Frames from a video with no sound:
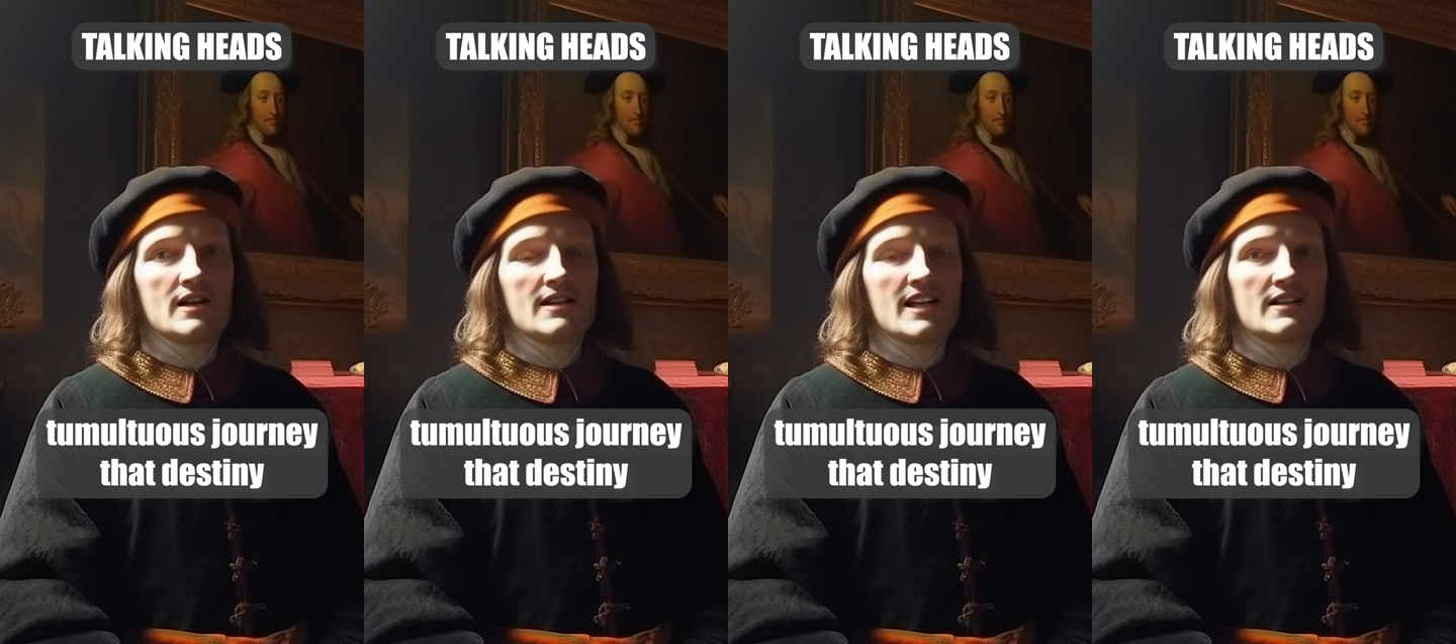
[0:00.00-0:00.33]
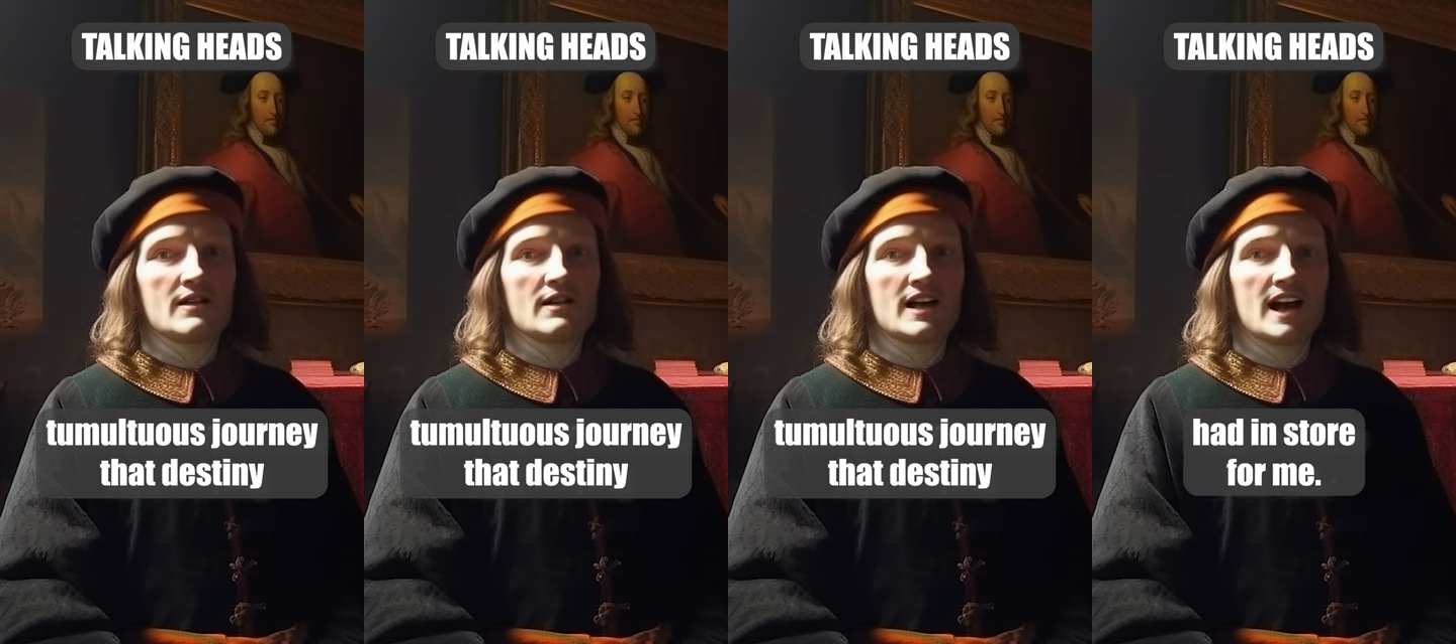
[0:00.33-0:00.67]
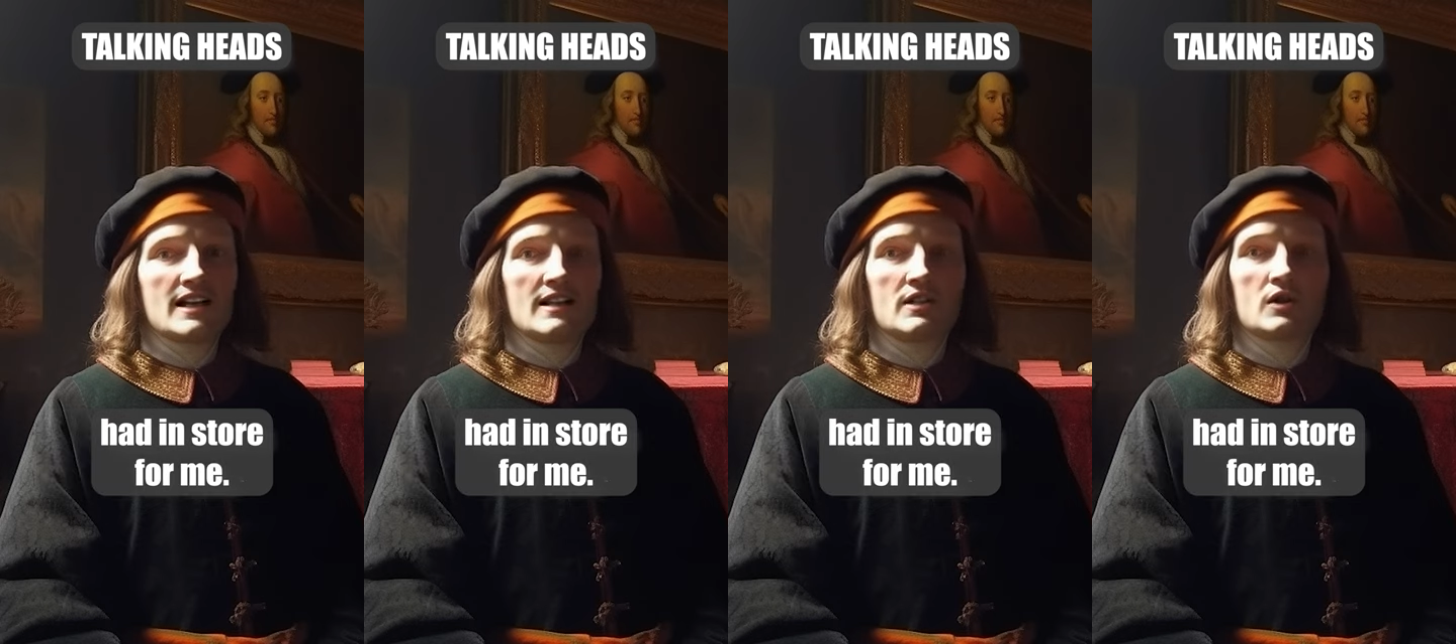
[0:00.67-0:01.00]
that destiny
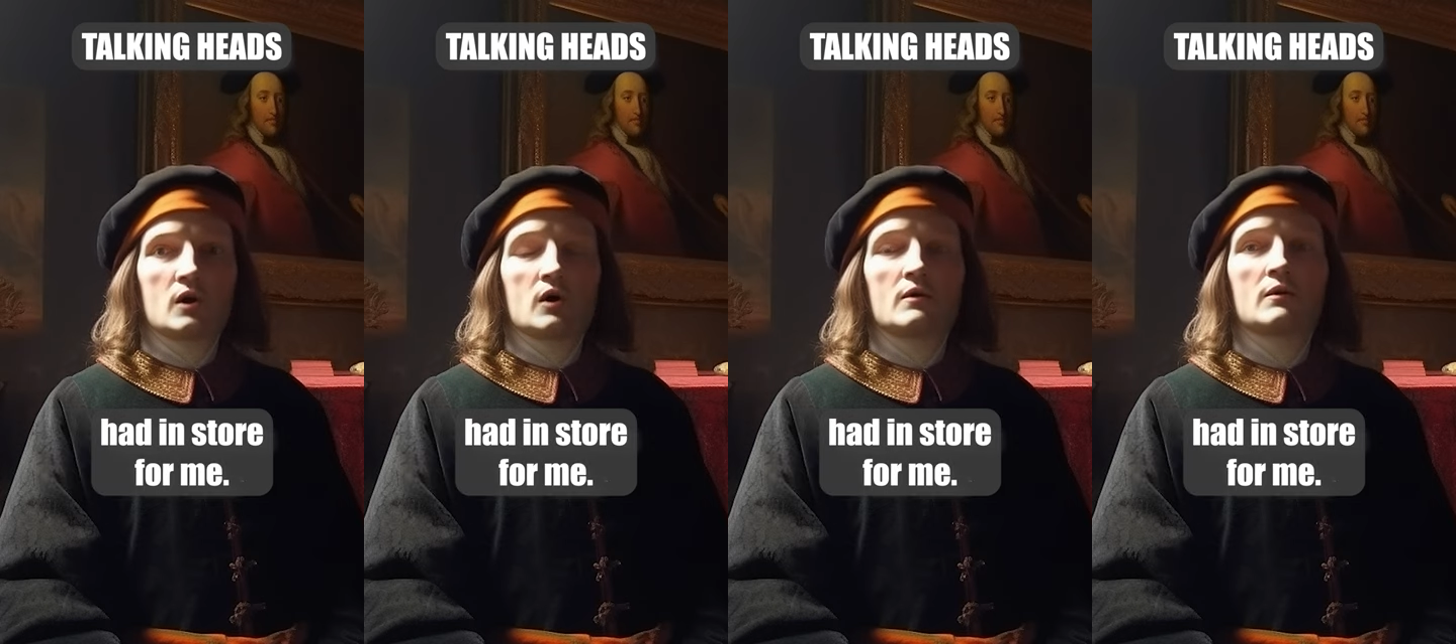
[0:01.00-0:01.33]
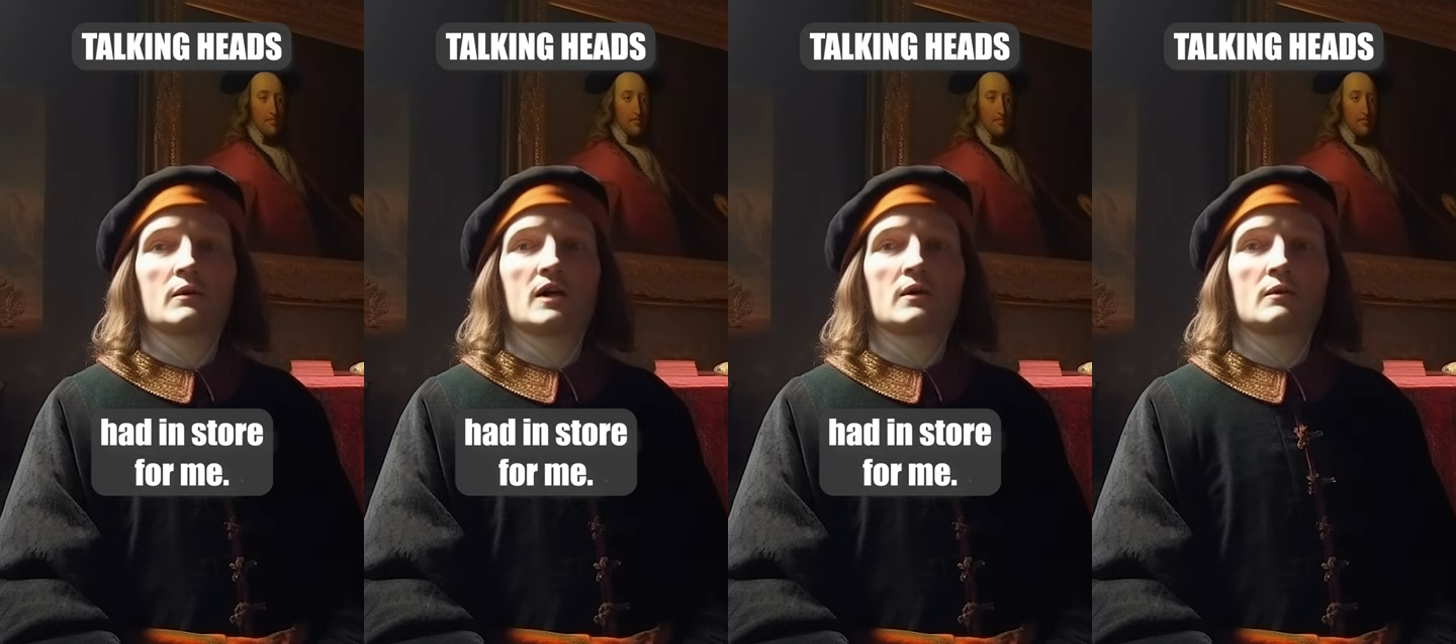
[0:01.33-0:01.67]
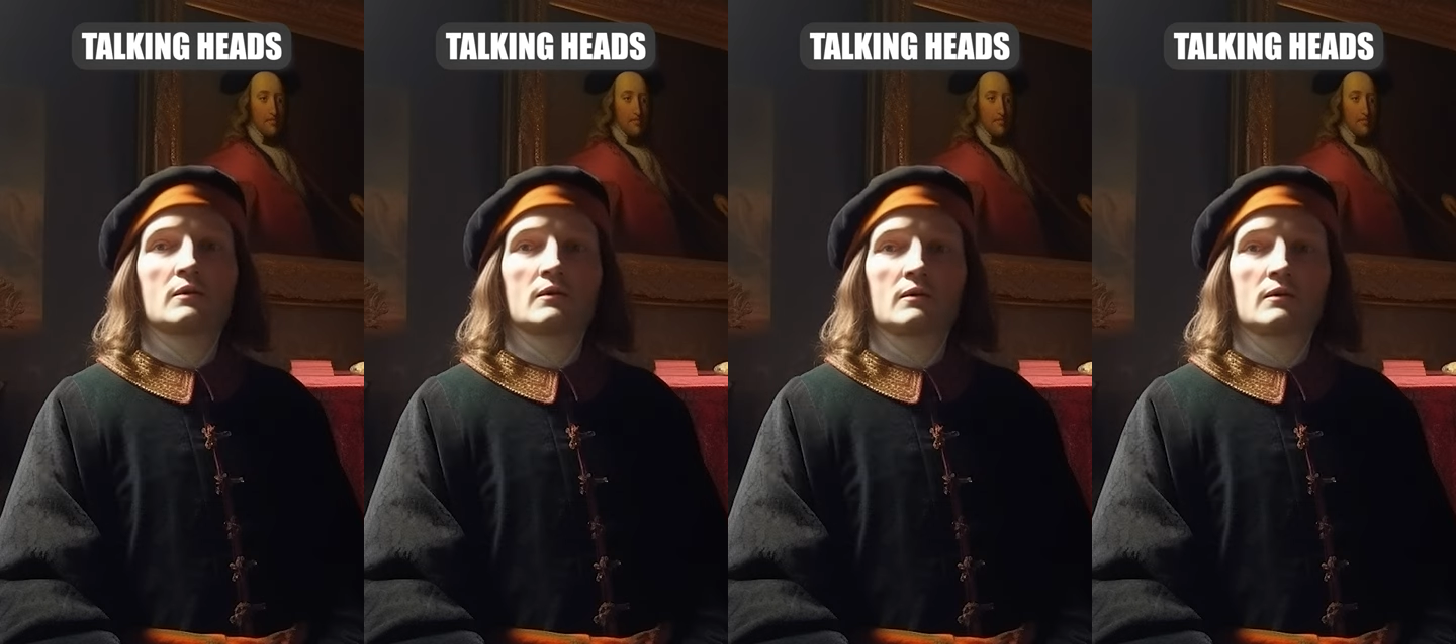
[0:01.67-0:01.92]
had in store for me.